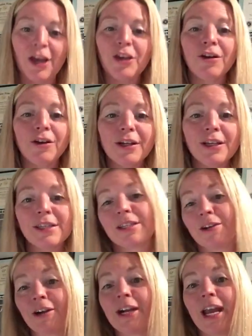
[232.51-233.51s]
You're going to
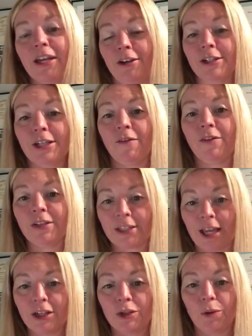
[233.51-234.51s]
create yourself a
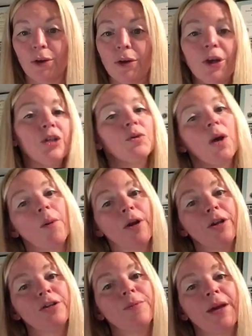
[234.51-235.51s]
schedule. Do I want
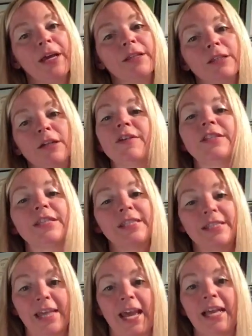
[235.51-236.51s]
to do my in-services
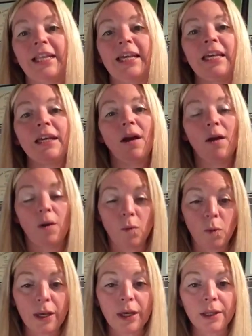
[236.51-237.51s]
daily,
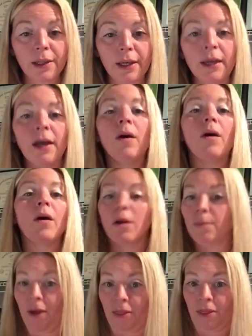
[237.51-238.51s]
weekly, or
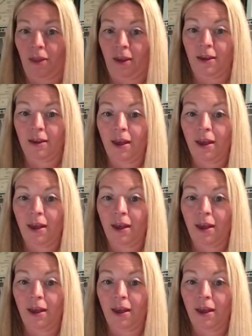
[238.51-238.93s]
monthly?